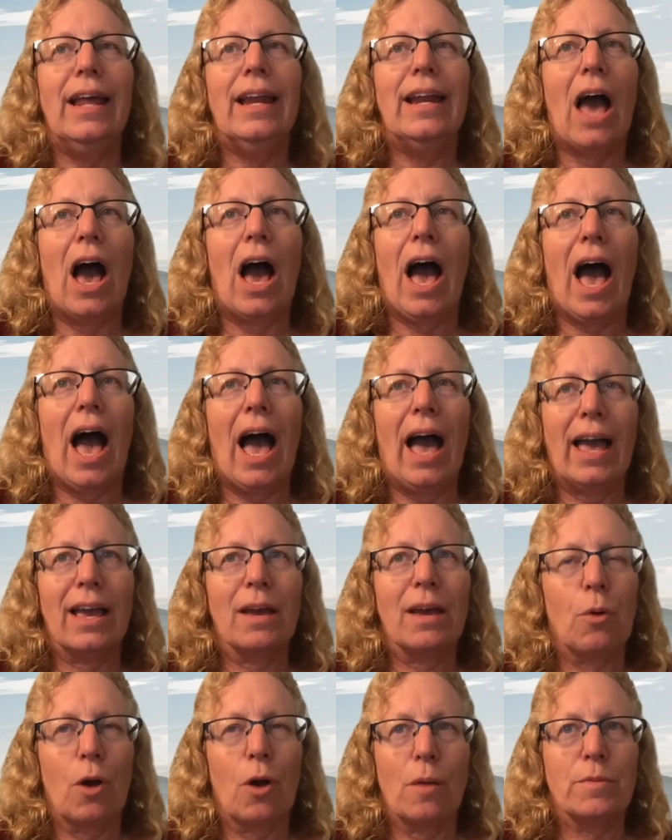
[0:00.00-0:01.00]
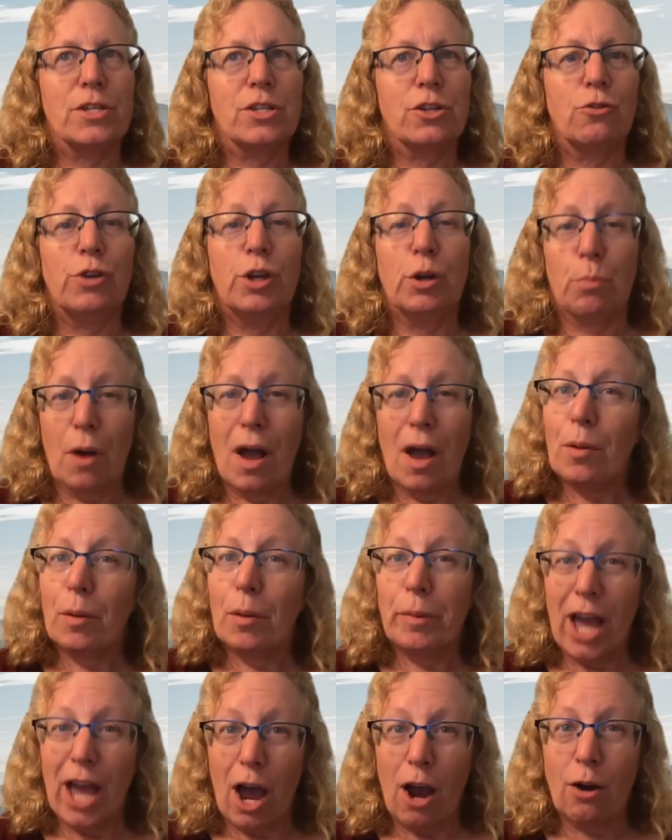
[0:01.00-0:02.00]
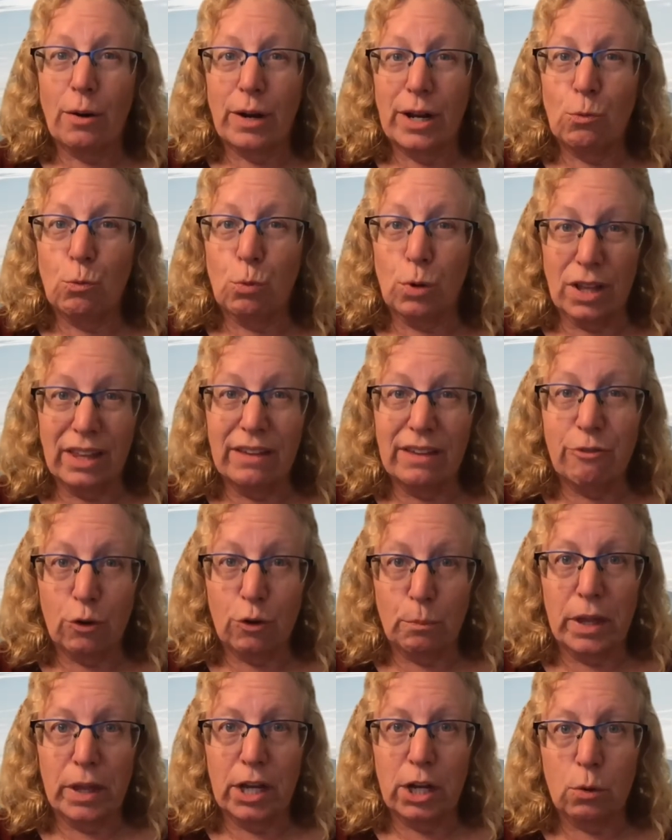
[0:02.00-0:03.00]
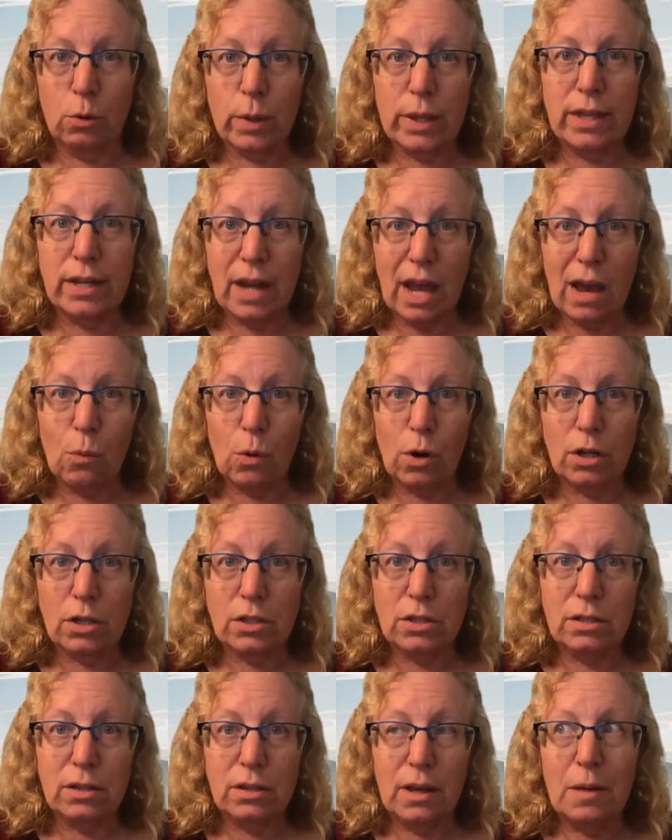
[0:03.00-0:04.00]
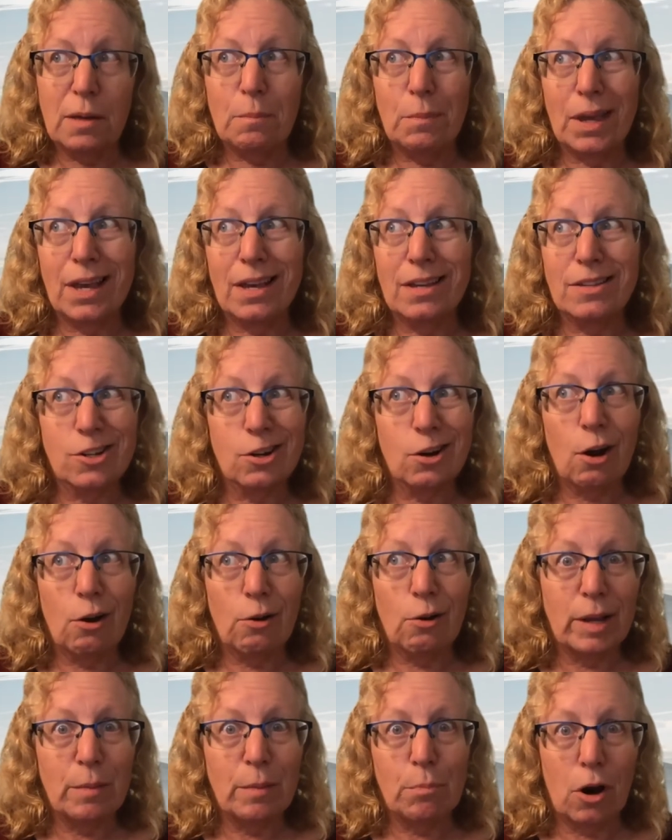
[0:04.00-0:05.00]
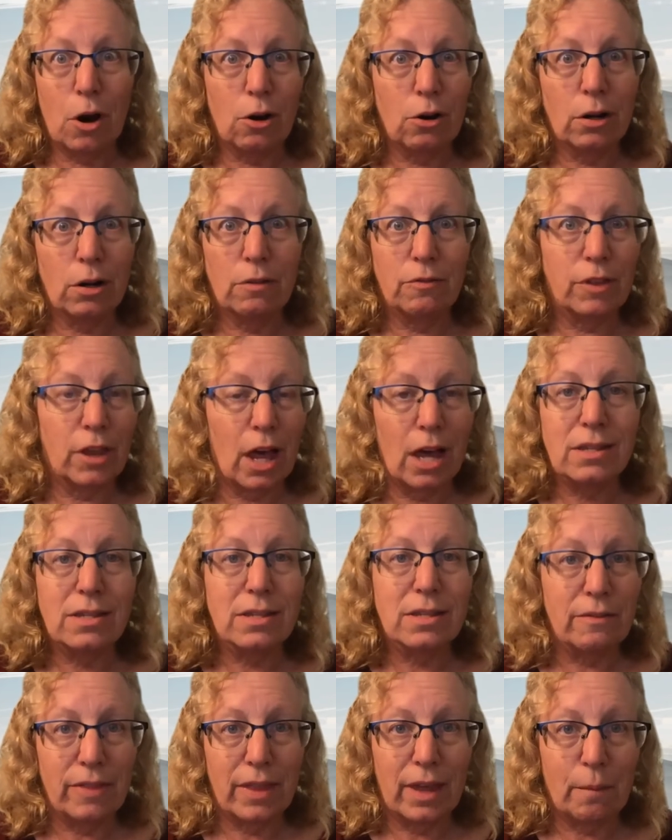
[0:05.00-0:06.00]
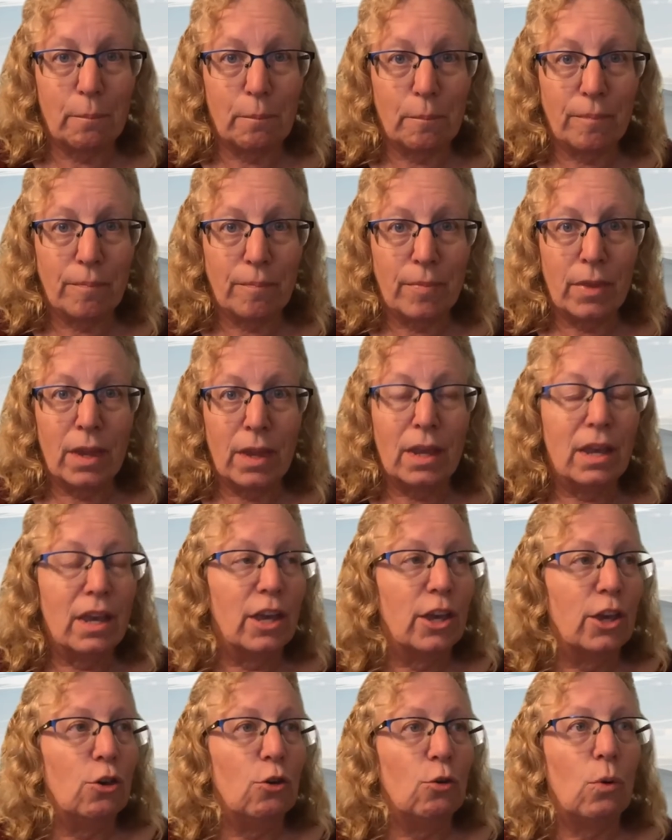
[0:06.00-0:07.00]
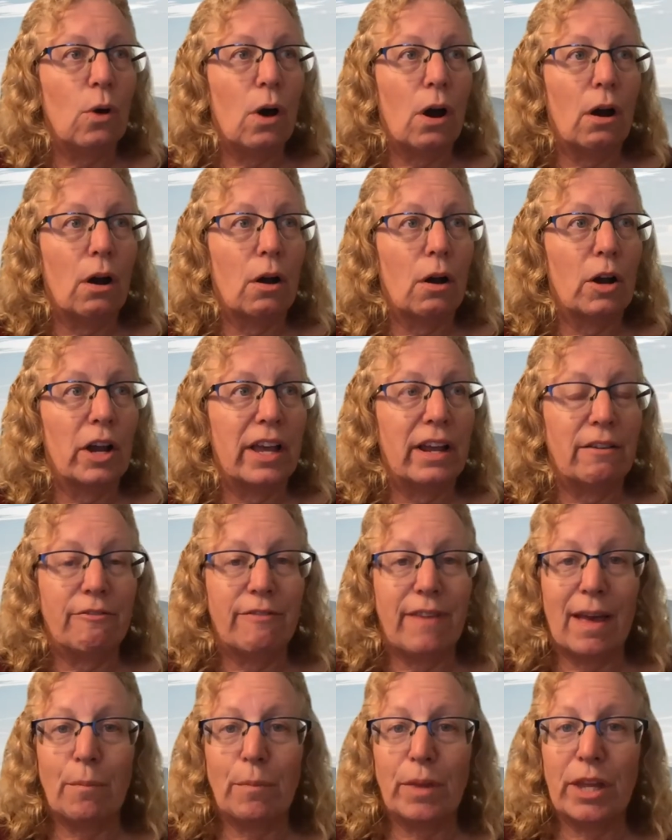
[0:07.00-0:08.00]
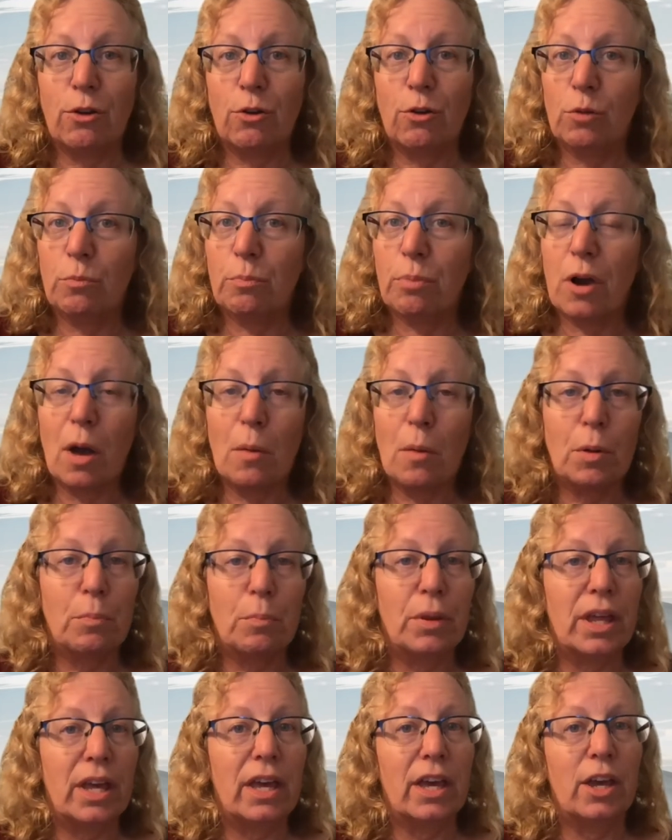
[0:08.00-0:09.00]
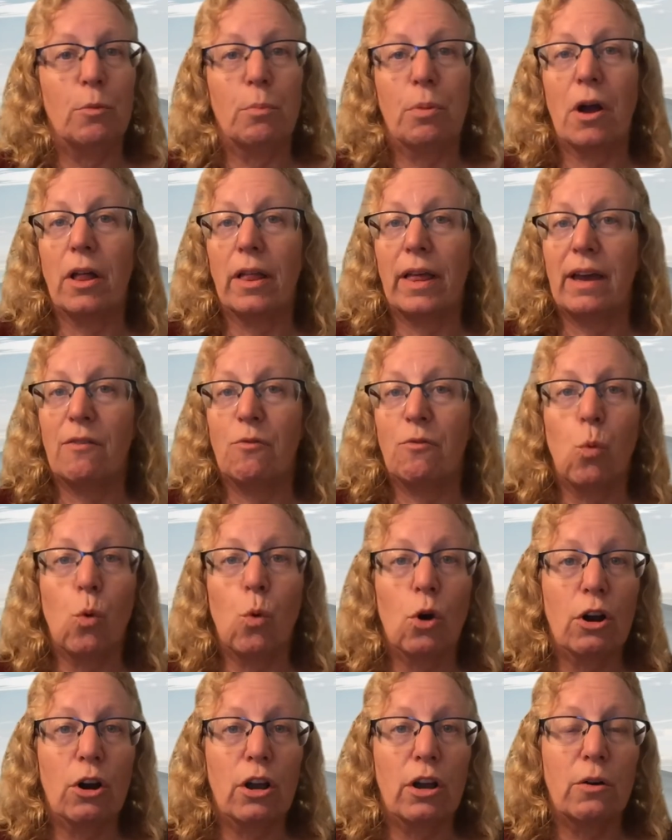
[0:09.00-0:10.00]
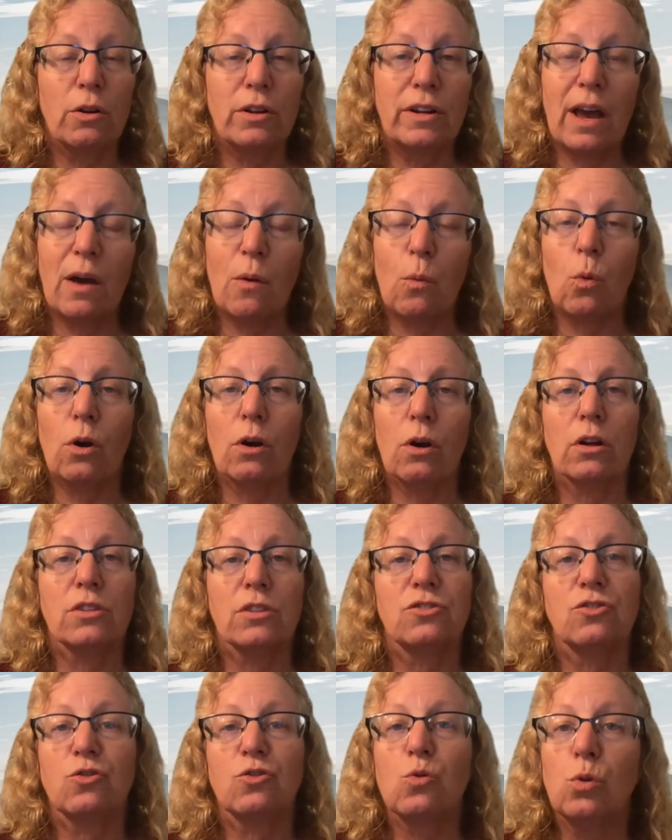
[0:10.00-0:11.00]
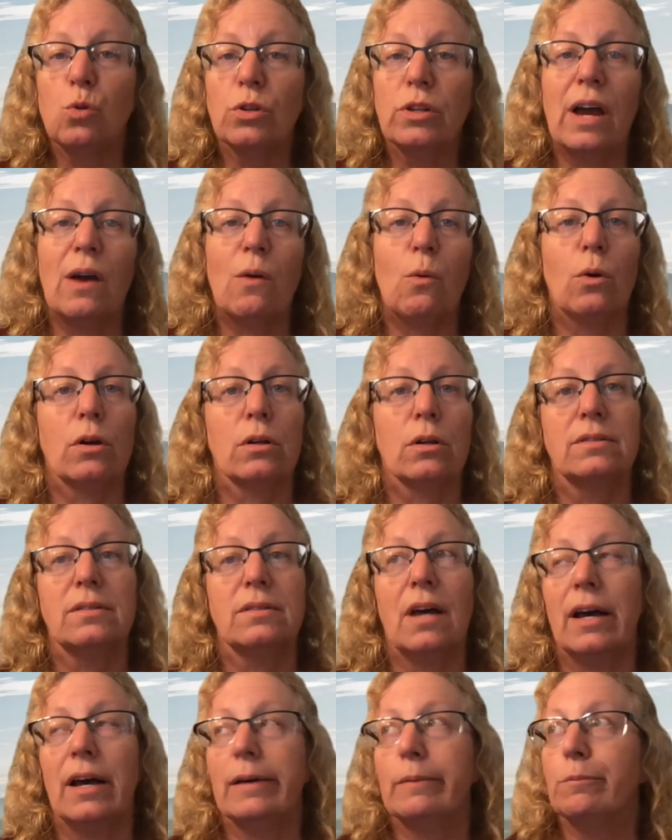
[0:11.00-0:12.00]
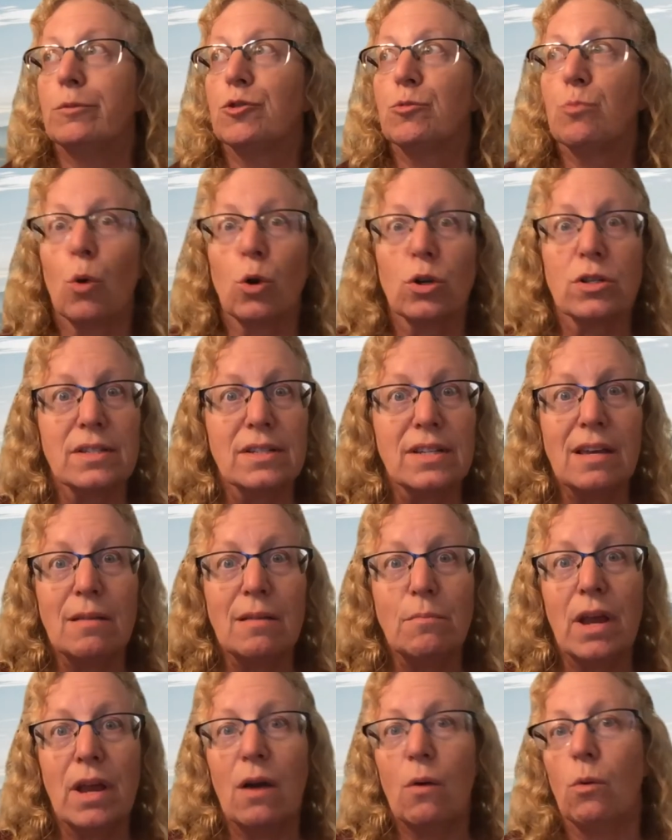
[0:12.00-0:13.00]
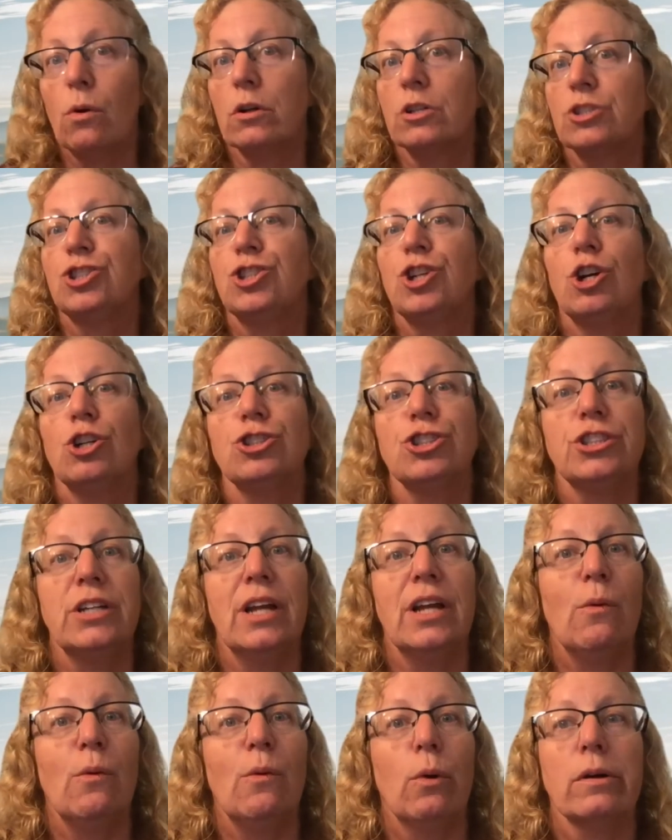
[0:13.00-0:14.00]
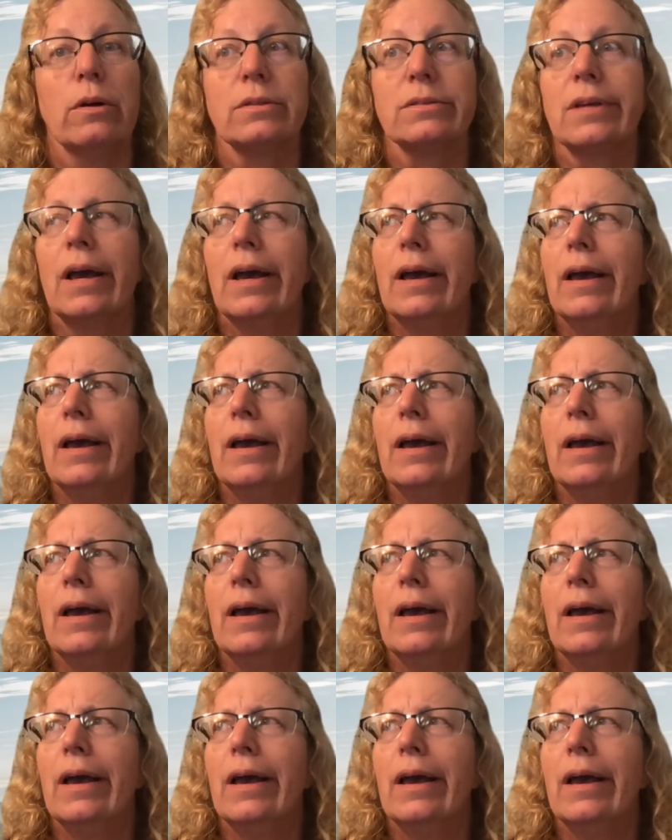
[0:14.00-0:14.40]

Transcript: Now, I can promise you, you're probably already really familiar with networks because you're already part of lots of them. You are in a family group, probably. You probably have work networks, school networks, sports team networks, church networks.